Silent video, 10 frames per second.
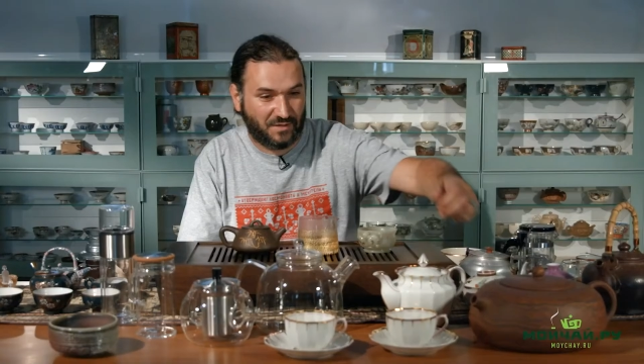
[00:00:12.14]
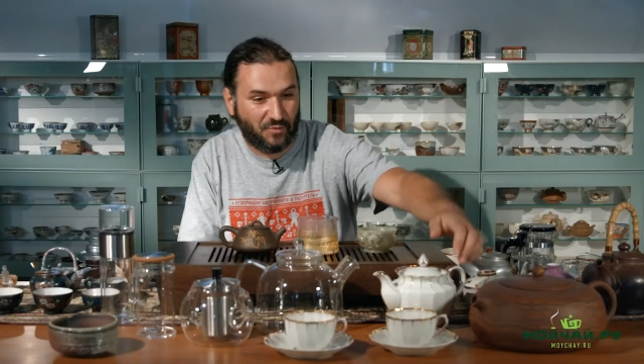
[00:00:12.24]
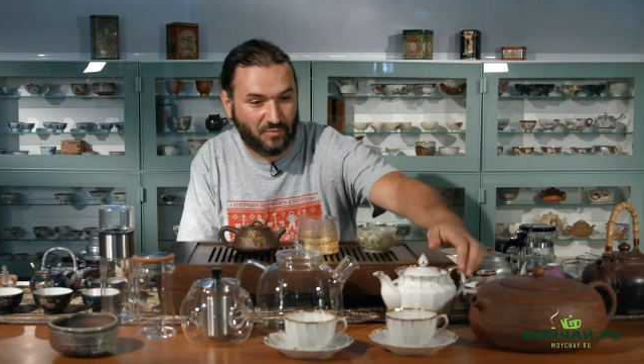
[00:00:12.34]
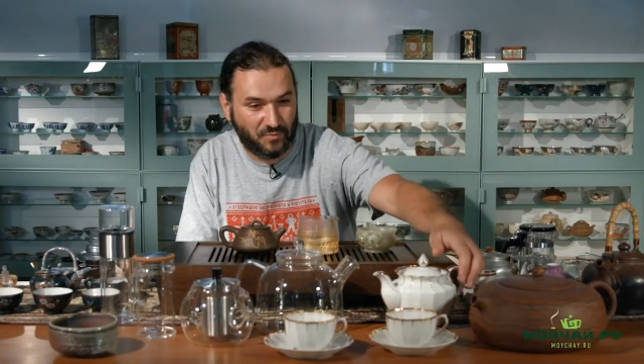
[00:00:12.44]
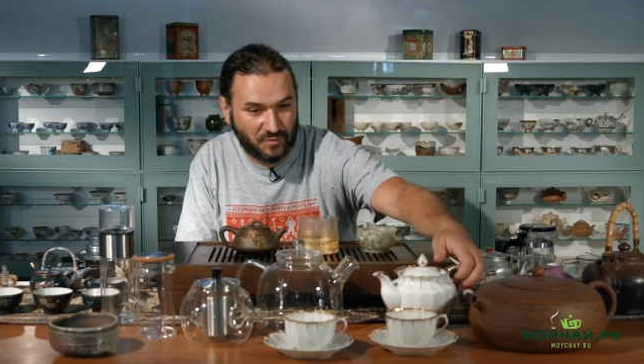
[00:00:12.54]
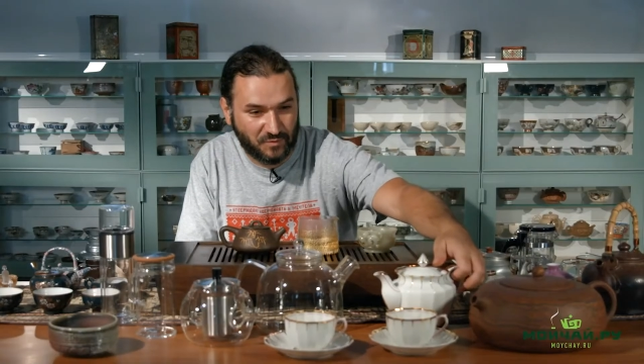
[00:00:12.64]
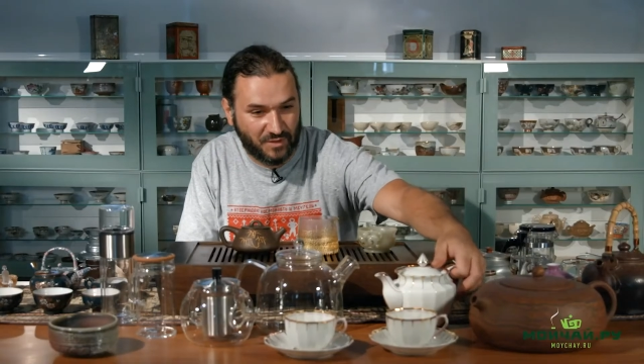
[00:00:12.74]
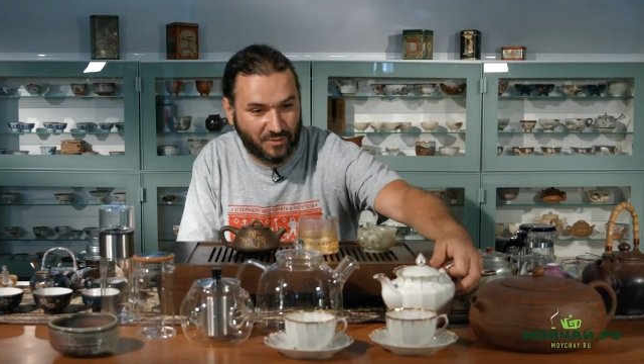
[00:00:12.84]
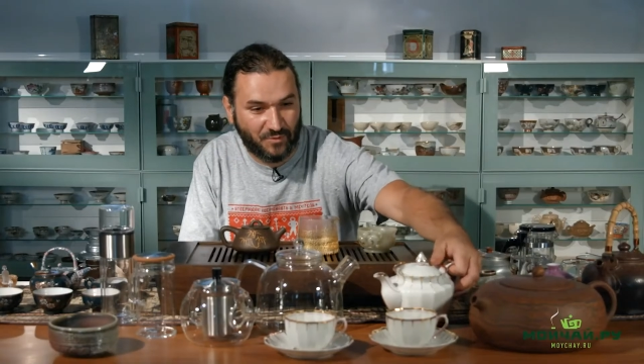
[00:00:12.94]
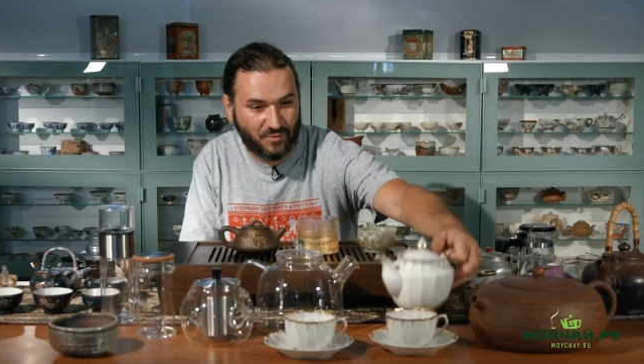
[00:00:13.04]
way, the
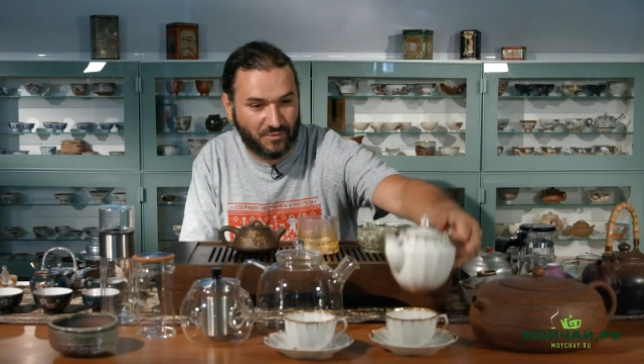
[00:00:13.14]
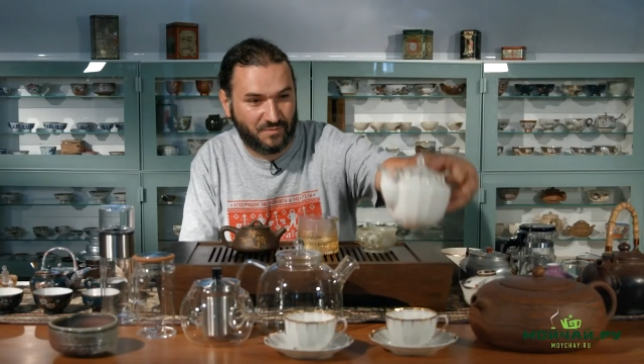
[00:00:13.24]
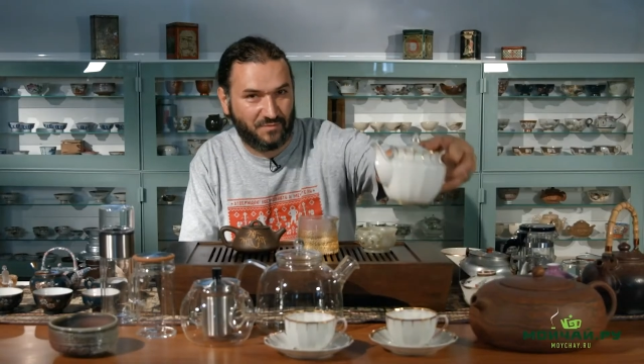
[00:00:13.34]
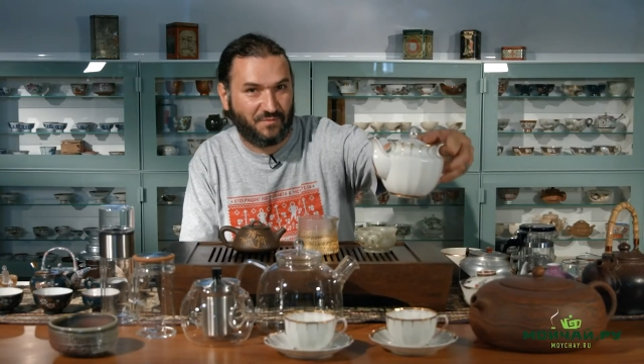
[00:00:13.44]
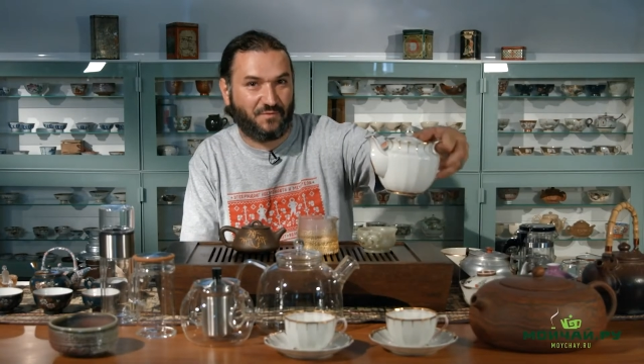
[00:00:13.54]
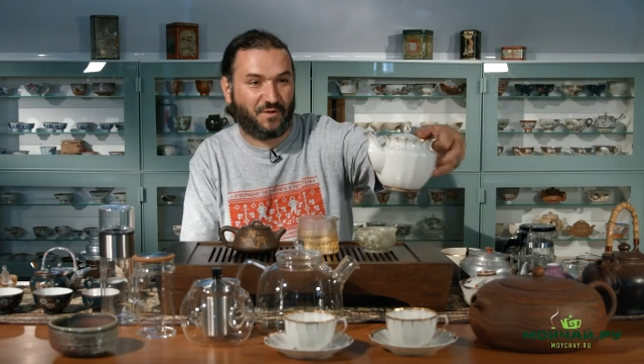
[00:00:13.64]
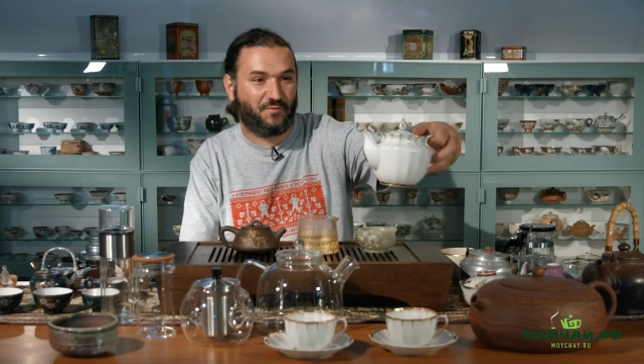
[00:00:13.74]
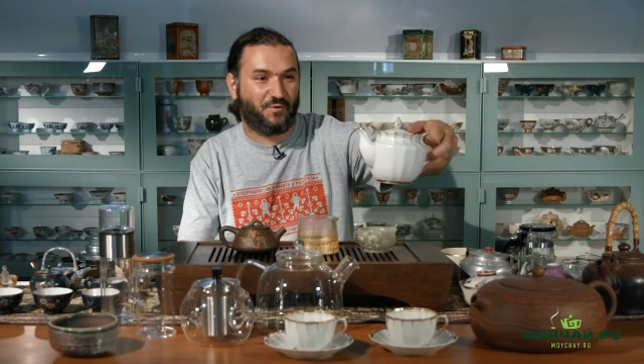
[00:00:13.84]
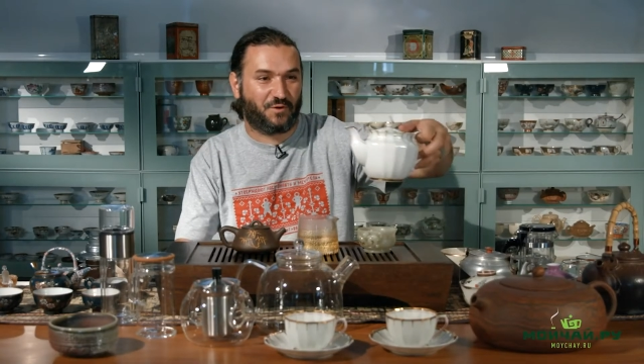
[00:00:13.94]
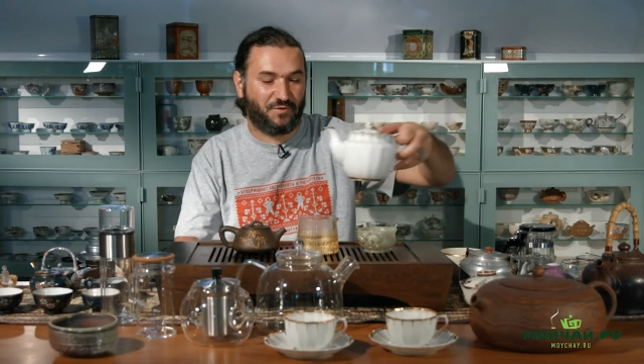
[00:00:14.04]
tableware for
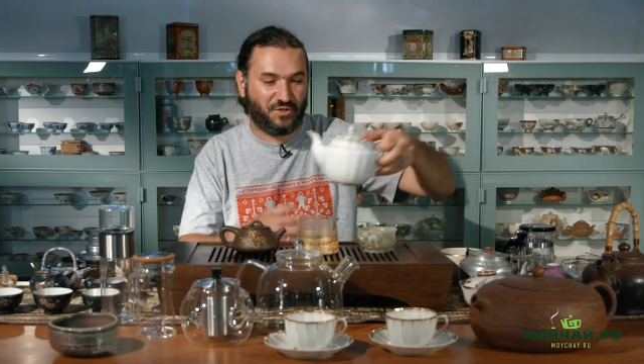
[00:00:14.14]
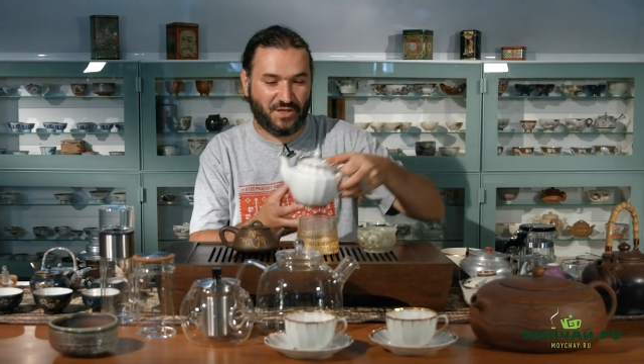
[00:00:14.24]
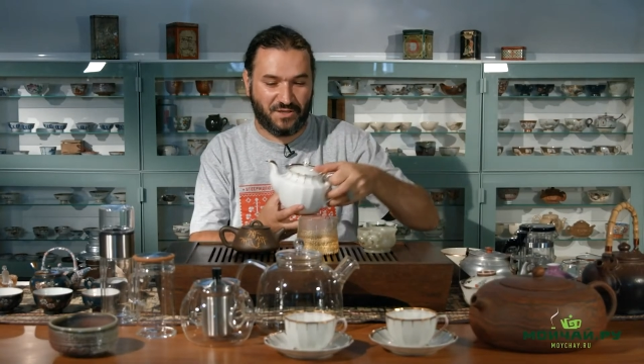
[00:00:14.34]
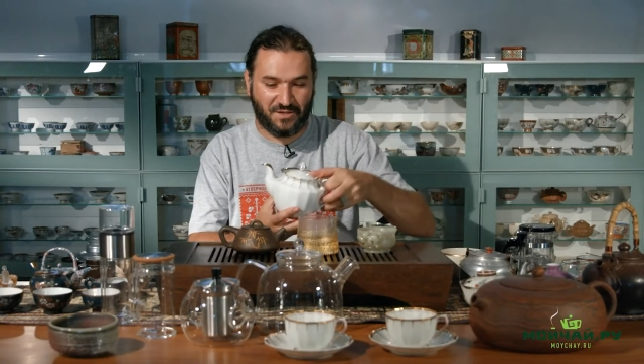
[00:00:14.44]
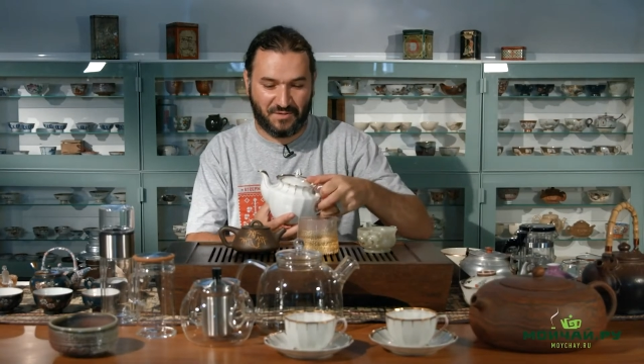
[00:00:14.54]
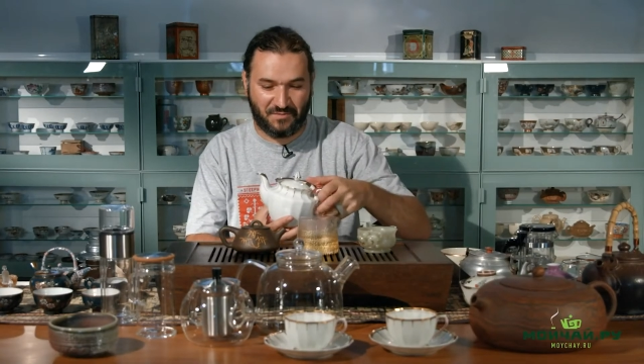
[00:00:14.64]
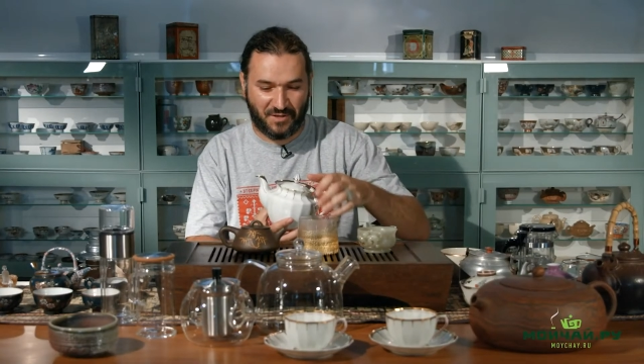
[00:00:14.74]
meals looks like this.